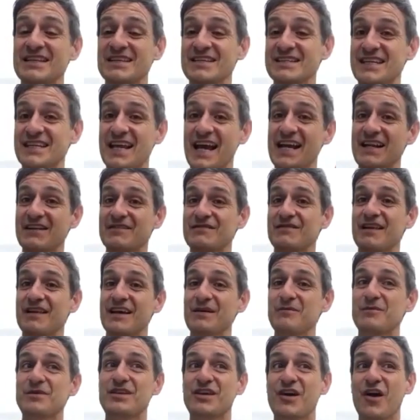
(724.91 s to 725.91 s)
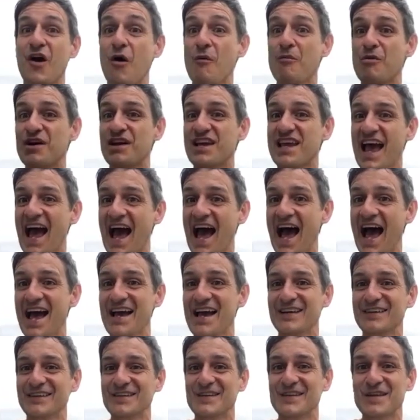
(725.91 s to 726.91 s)
This kind of like with Cobra
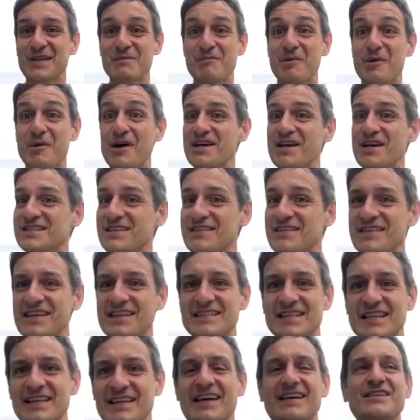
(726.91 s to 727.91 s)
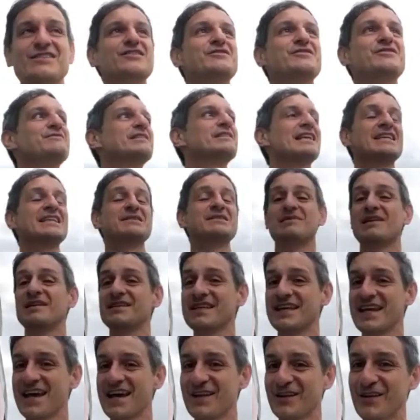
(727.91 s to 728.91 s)
Kai and The Boys and things like that. I just realised,
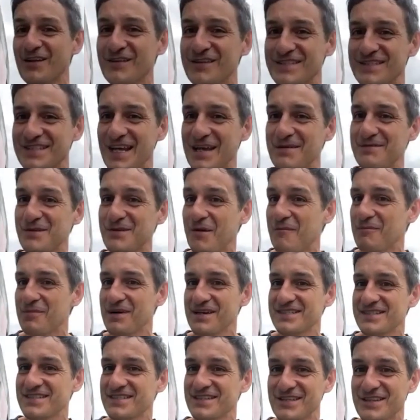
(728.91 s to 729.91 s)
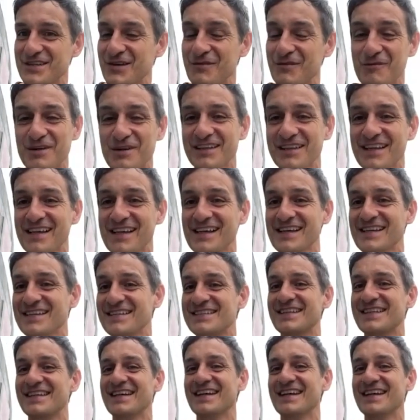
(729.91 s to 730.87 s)
bloody hell, all this time's gone past and you don't realise. Yeah.